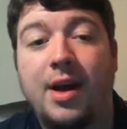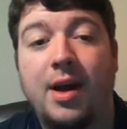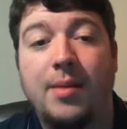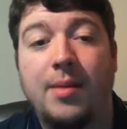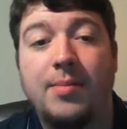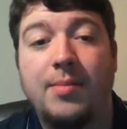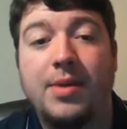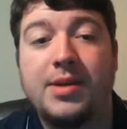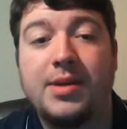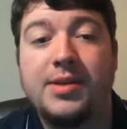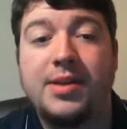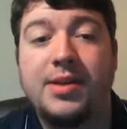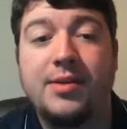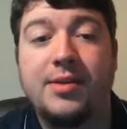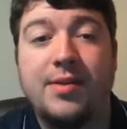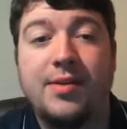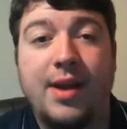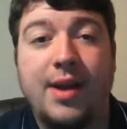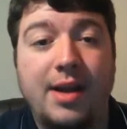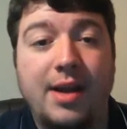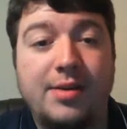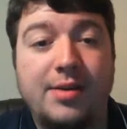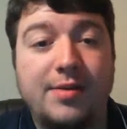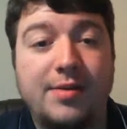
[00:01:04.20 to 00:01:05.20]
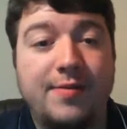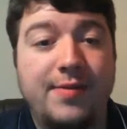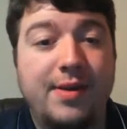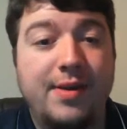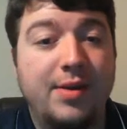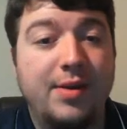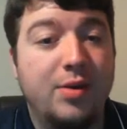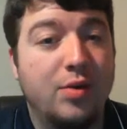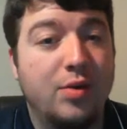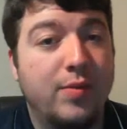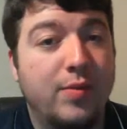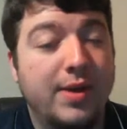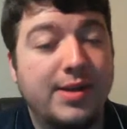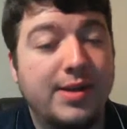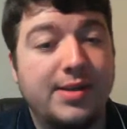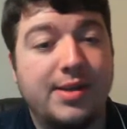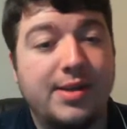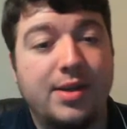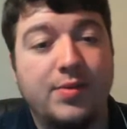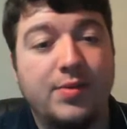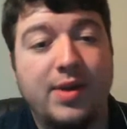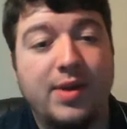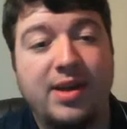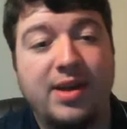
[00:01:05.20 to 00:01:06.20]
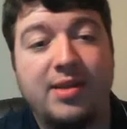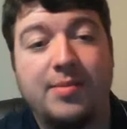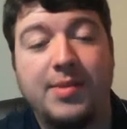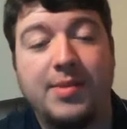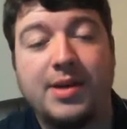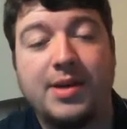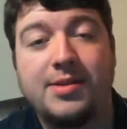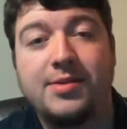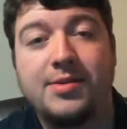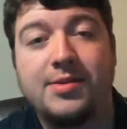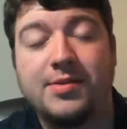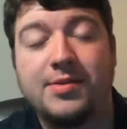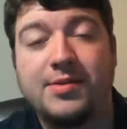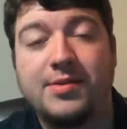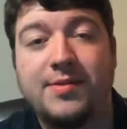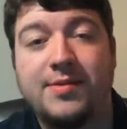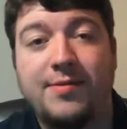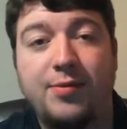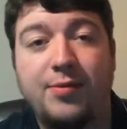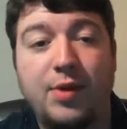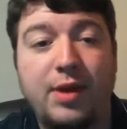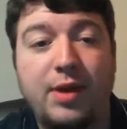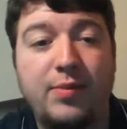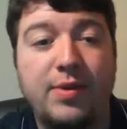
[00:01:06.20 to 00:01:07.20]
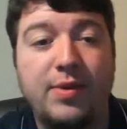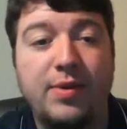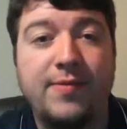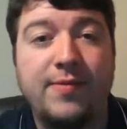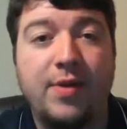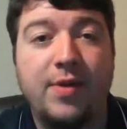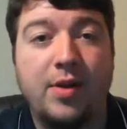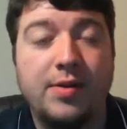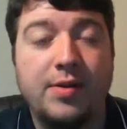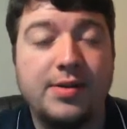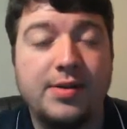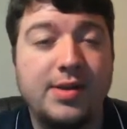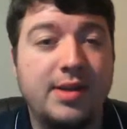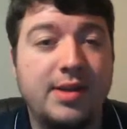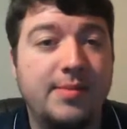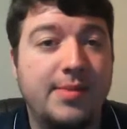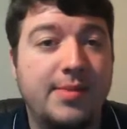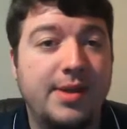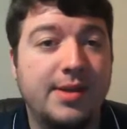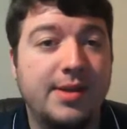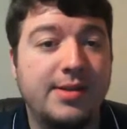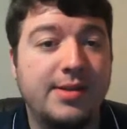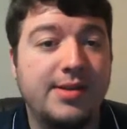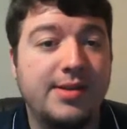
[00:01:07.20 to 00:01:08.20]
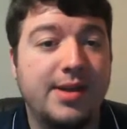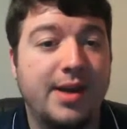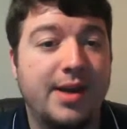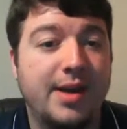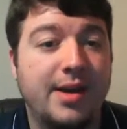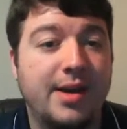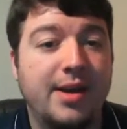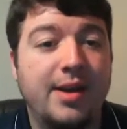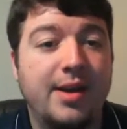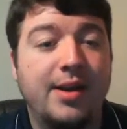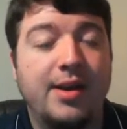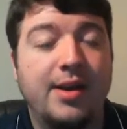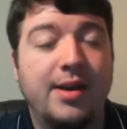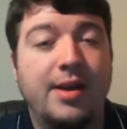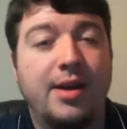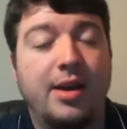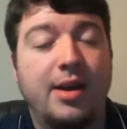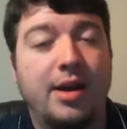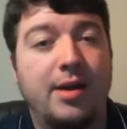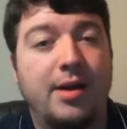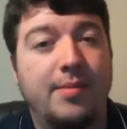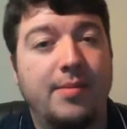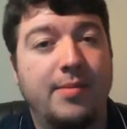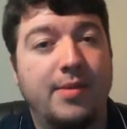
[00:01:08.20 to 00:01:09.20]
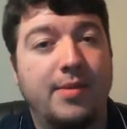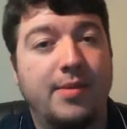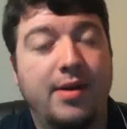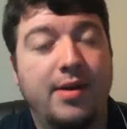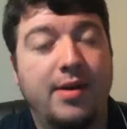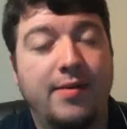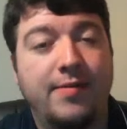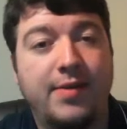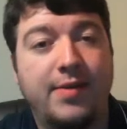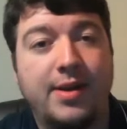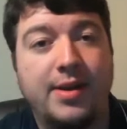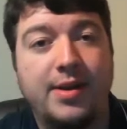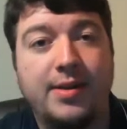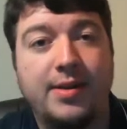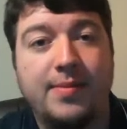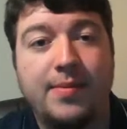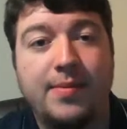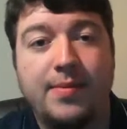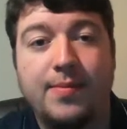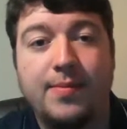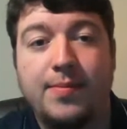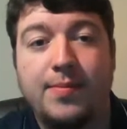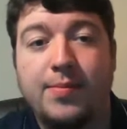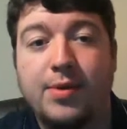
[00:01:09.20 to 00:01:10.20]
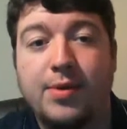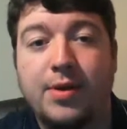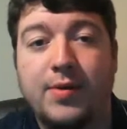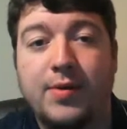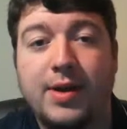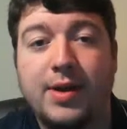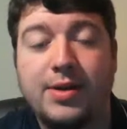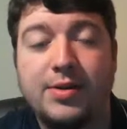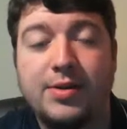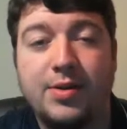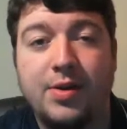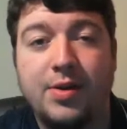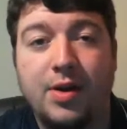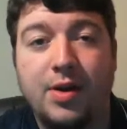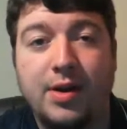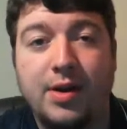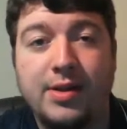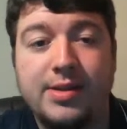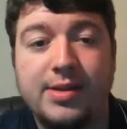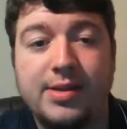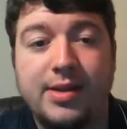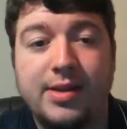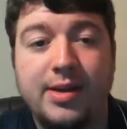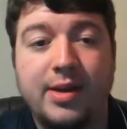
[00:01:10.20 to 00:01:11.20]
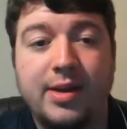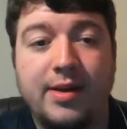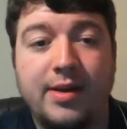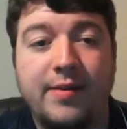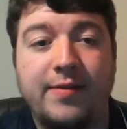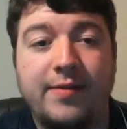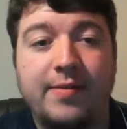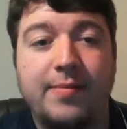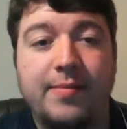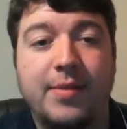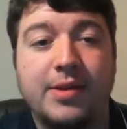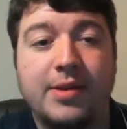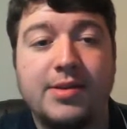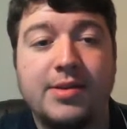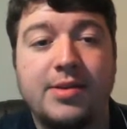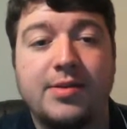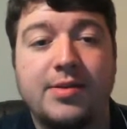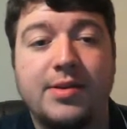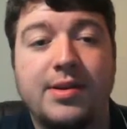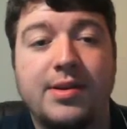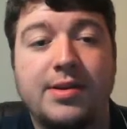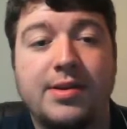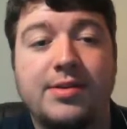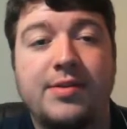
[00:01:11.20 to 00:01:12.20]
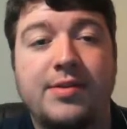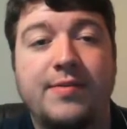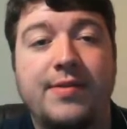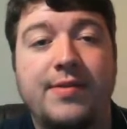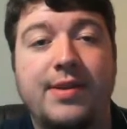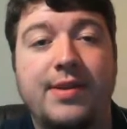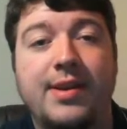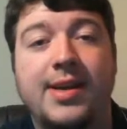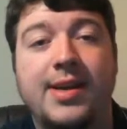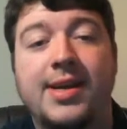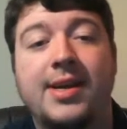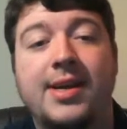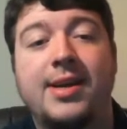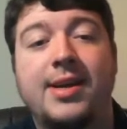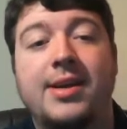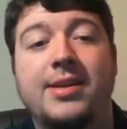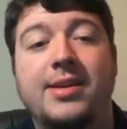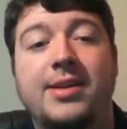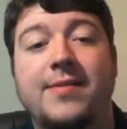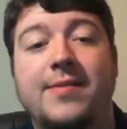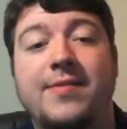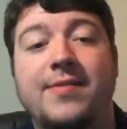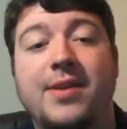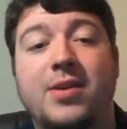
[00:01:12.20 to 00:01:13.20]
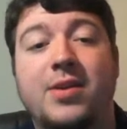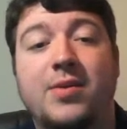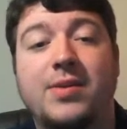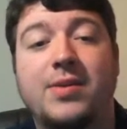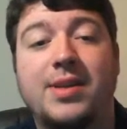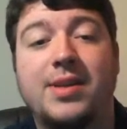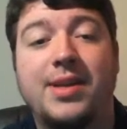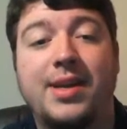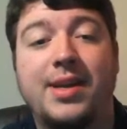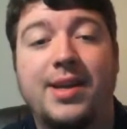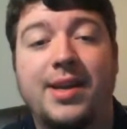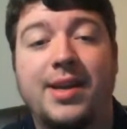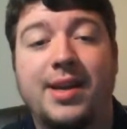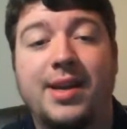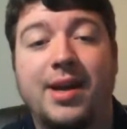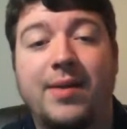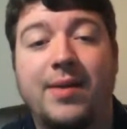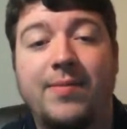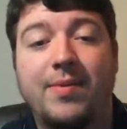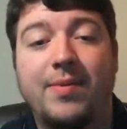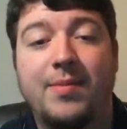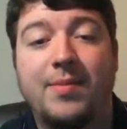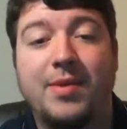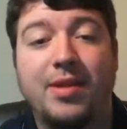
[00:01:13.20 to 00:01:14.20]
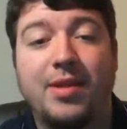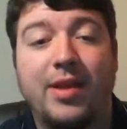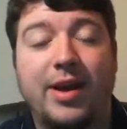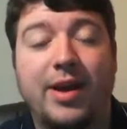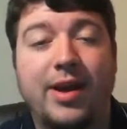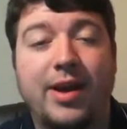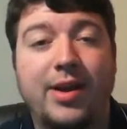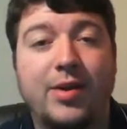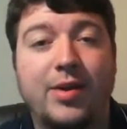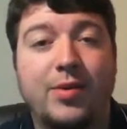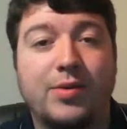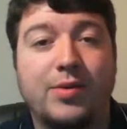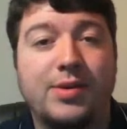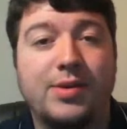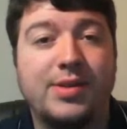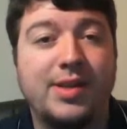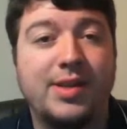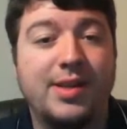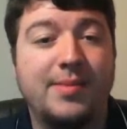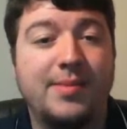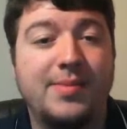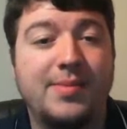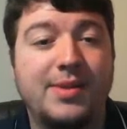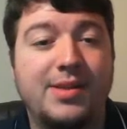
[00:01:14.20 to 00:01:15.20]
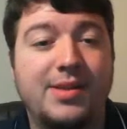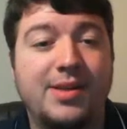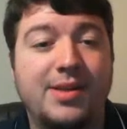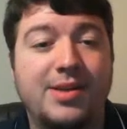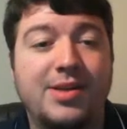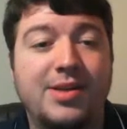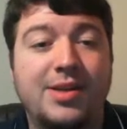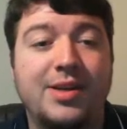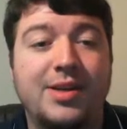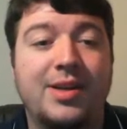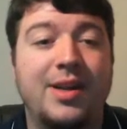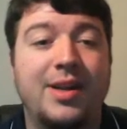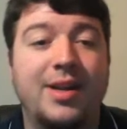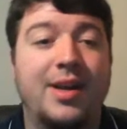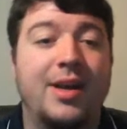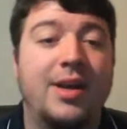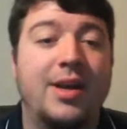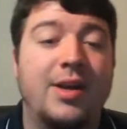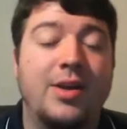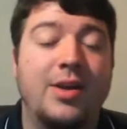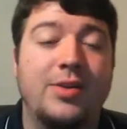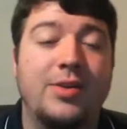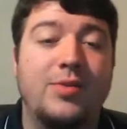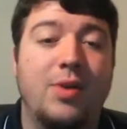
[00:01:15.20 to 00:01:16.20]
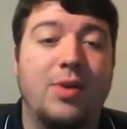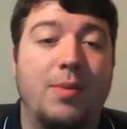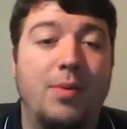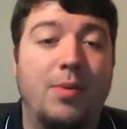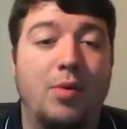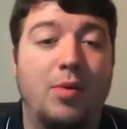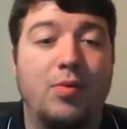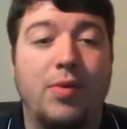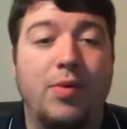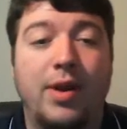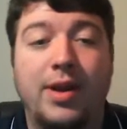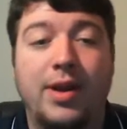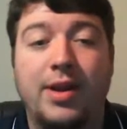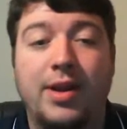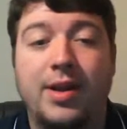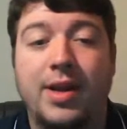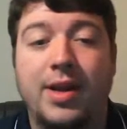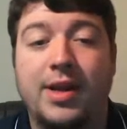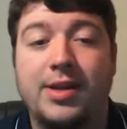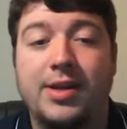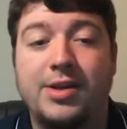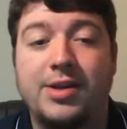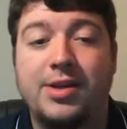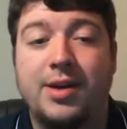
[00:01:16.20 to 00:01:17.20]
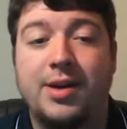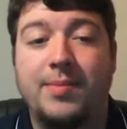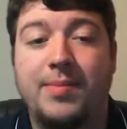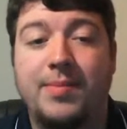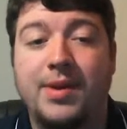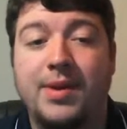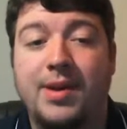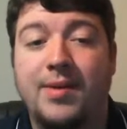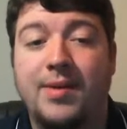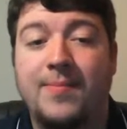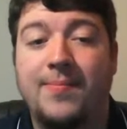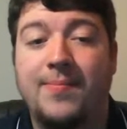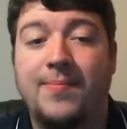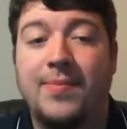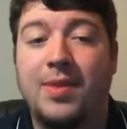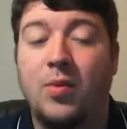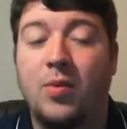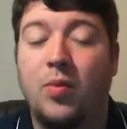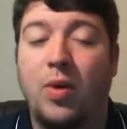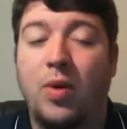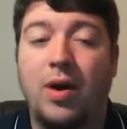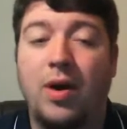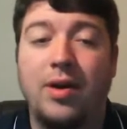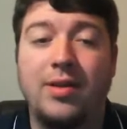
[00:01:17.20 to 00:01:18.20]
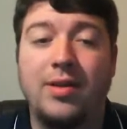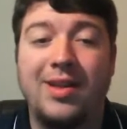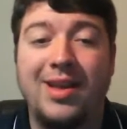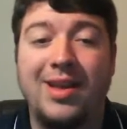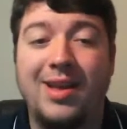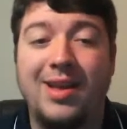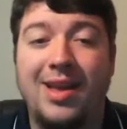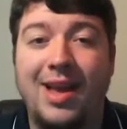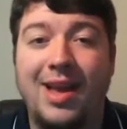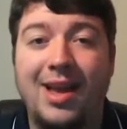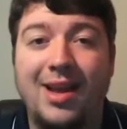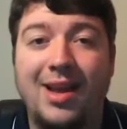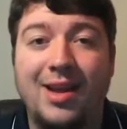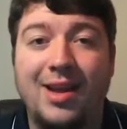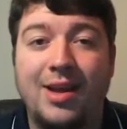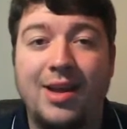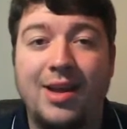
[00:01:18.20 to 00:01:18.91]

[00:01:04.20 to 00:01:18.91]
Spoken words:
muscular atrophy or wasting away of the muscles. Frequent falls can be a sign of a progression or onset of muscular dystrophy. Difficulty getting up from a lying or sitting position, trouble running and jumping, waddling gait,